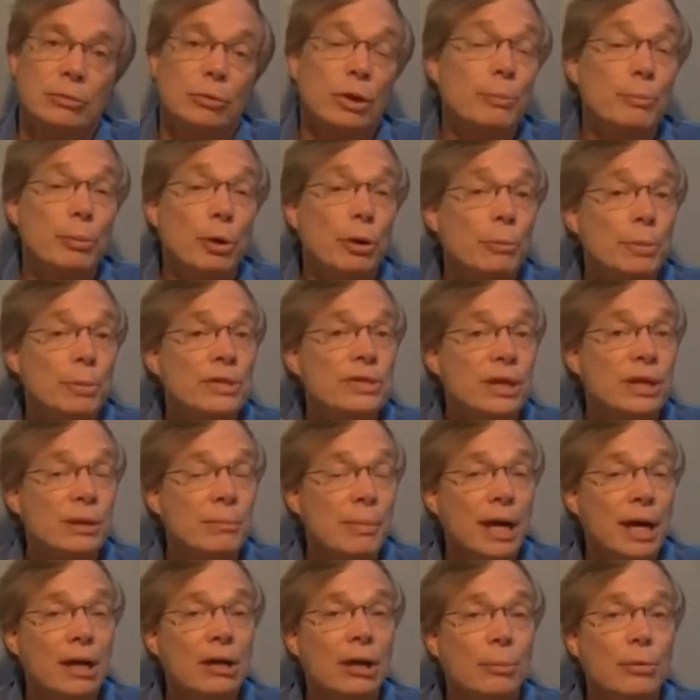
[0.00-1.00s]
We
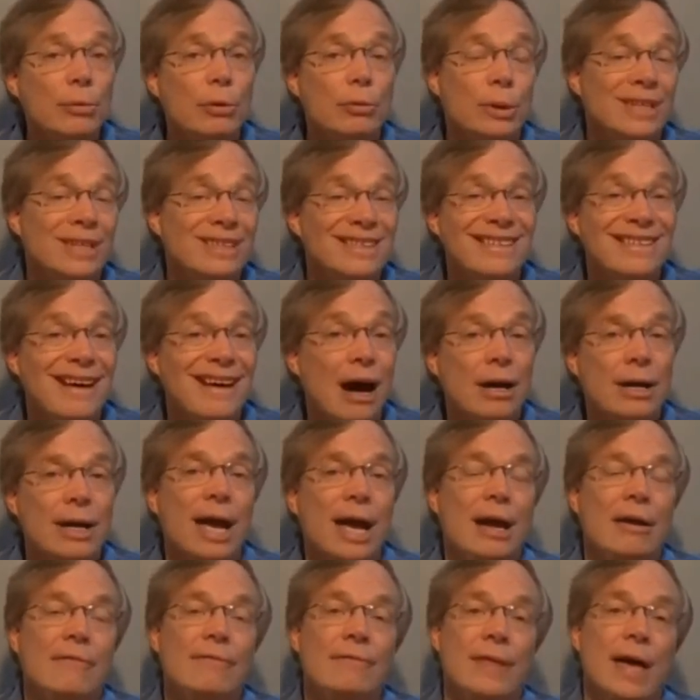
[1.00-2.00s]
purposely made Upcoin to
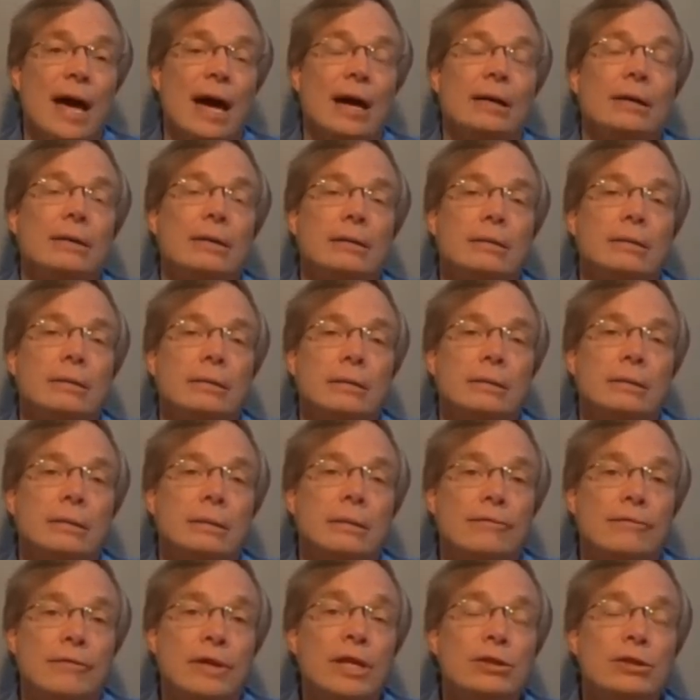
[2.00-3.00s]
not have that
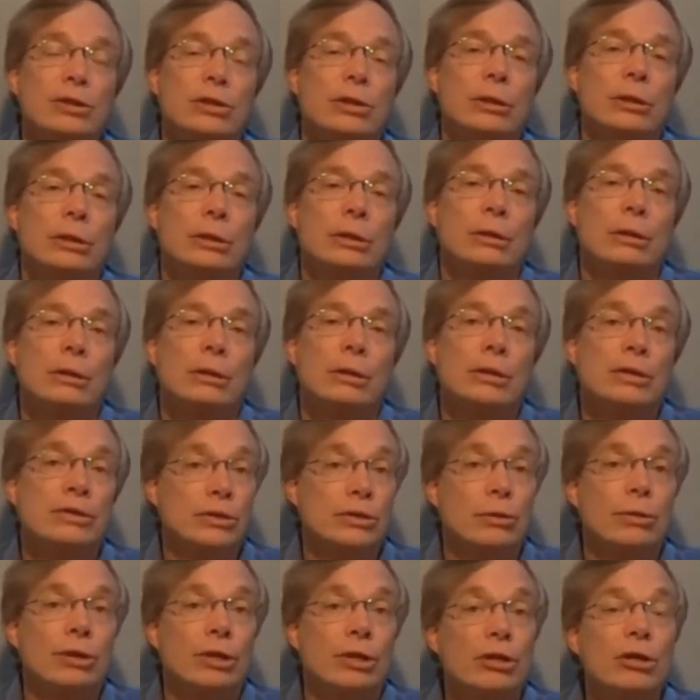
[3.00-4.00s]
feature
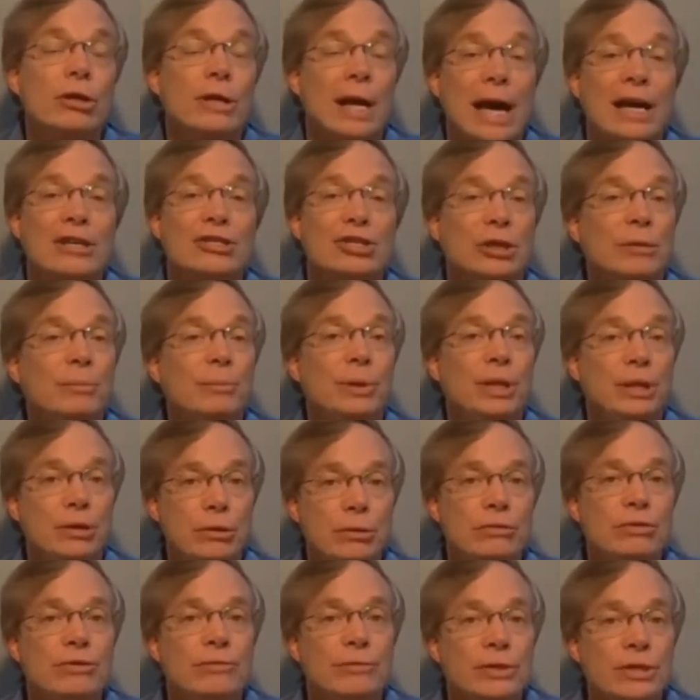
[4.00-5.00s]
so that it could actually be
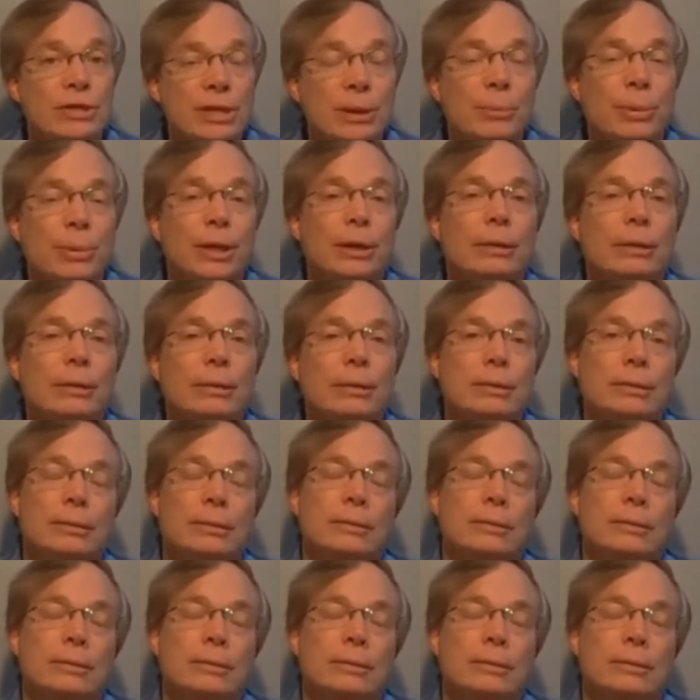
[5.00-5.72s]
used for tipping.